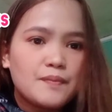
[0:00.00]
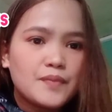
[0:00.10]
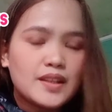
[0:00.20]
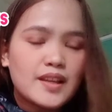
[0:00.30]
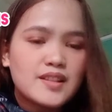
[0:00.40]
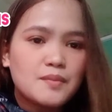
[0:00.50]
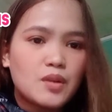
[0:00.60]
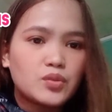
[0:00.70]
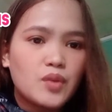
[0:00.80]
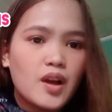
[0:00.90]
it has
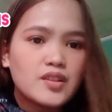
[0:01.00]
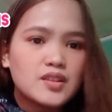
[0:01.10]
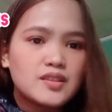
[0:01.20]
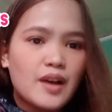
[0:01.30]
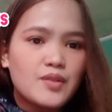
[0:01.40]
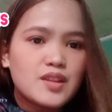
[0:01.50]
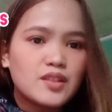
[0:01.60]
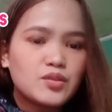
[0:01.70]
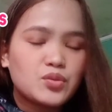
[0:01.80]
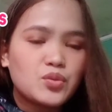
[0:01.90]
about 100,000
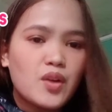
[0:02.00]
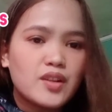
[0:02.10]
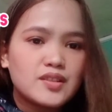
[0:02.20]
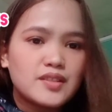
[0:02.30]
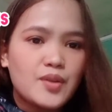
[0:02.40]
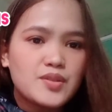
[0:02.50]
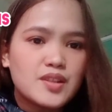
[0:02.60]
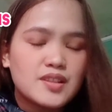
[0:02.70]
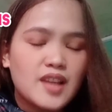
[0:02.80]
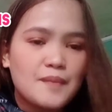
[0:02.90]
to
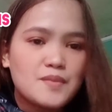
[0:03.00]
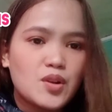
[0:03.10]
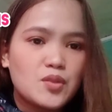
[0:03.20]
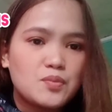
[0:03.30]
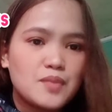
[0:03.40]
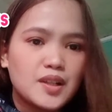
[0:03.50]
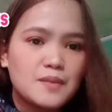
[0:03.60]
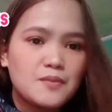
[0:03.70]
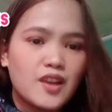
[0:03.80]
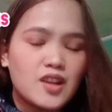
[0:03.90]
200,000 times of
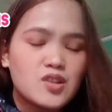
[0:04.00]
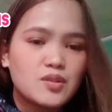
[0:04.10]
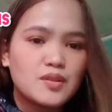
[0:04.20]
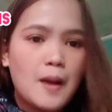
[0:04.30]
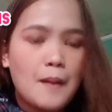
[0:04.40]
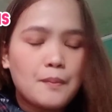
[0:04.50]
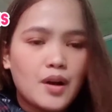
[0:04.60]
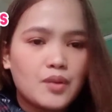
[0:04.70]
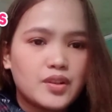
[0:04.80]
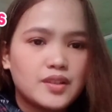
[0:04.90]
magnification power.